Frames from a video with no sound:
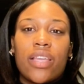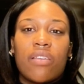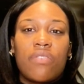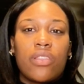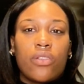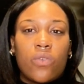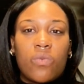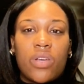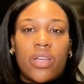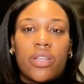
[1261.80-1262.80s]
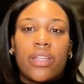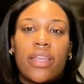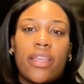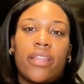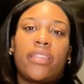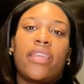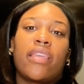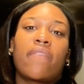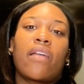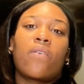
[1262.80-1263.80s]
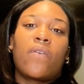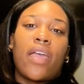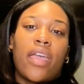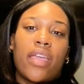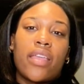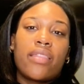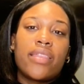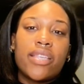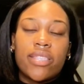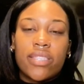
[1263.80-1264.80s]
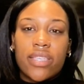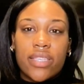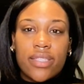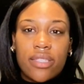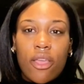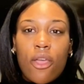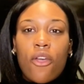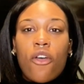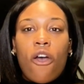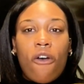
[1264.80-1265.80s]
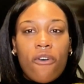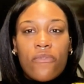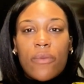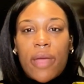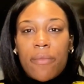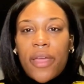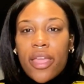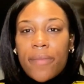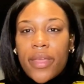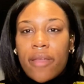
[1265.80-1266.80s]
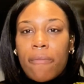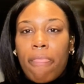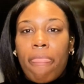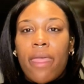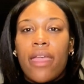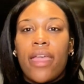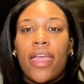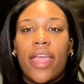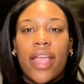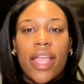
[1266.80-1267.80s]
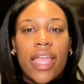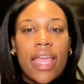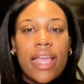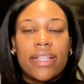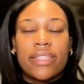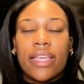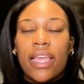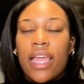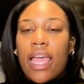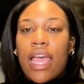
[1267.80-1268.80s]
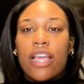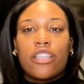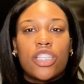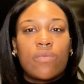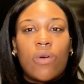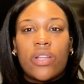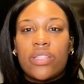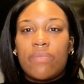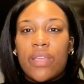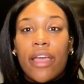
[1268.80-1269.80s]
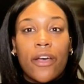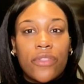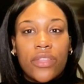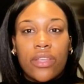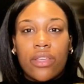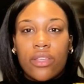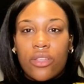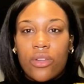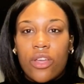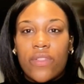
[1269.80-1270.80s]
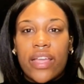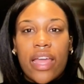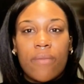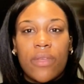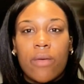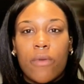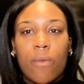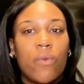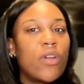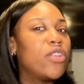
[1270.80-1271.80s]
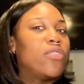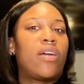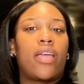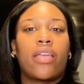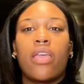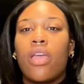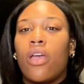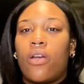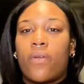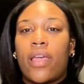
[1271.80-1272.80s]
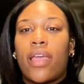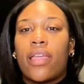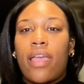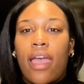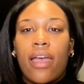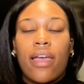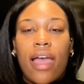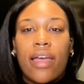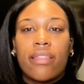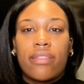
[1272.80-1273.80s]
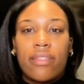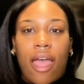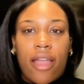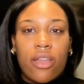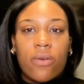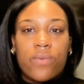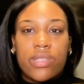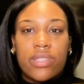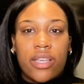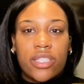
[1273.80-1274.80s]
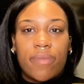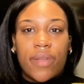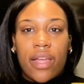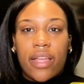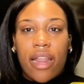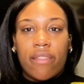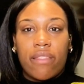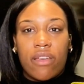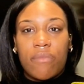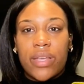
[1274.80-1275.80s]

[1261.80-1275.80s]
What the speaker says: of the little one and think like, okay, this is all for my baby, and I just want it to be healthy. That gotta be the moment where you're like, okay, I know it sucks, but I gotta love